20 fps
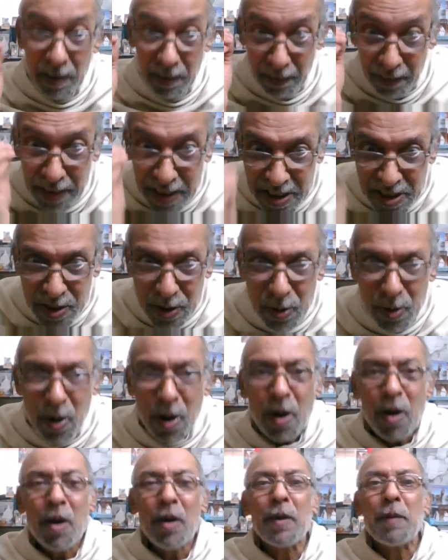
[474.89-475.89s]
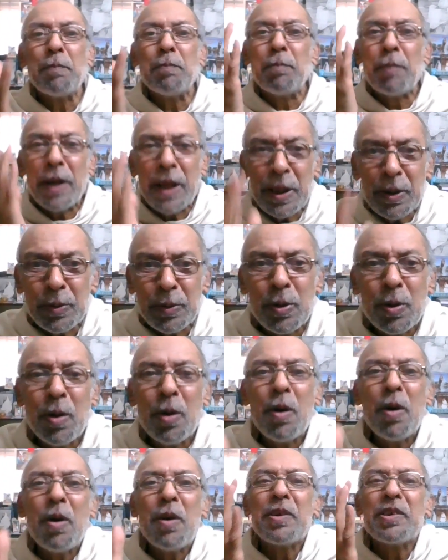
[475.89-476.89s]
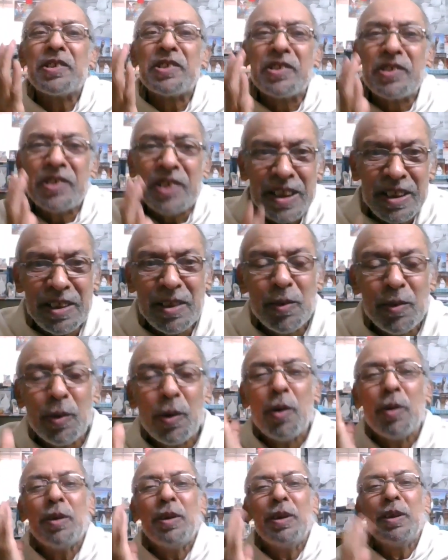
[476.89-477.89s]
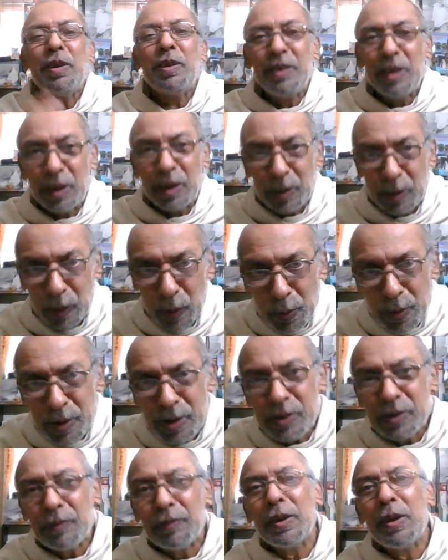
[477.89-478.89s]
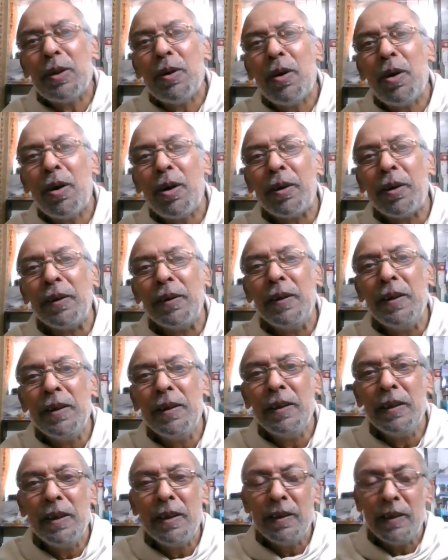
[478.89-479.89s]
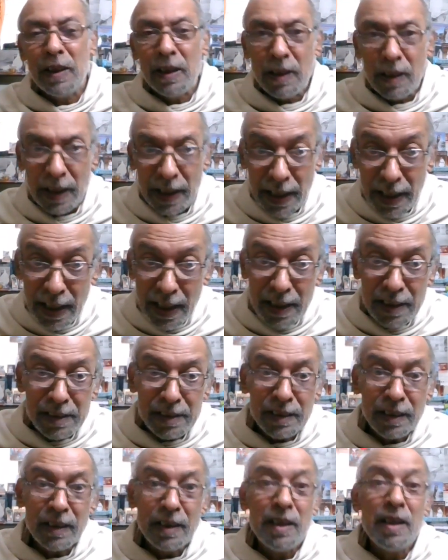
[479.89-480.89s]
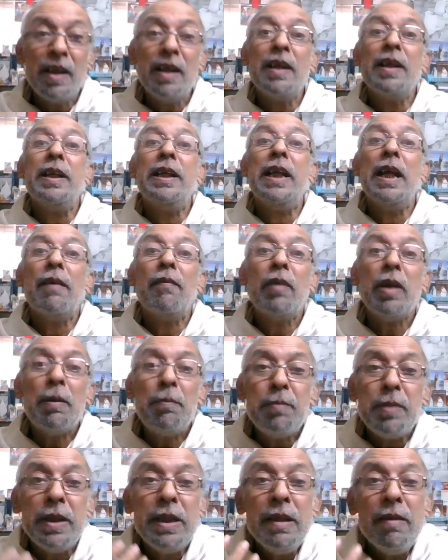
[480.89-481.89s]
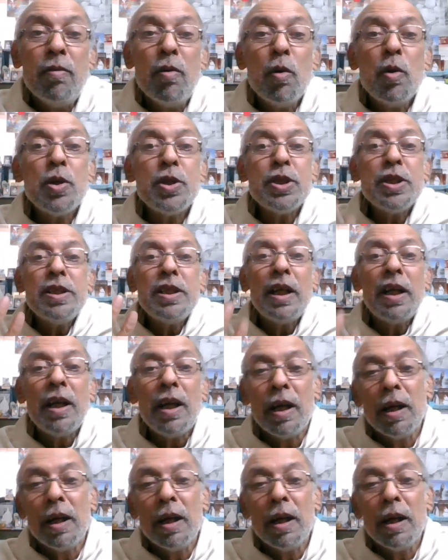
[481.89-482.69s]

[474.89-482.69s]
Reach God, pray to God, sing the glories of the God, and develop devotion and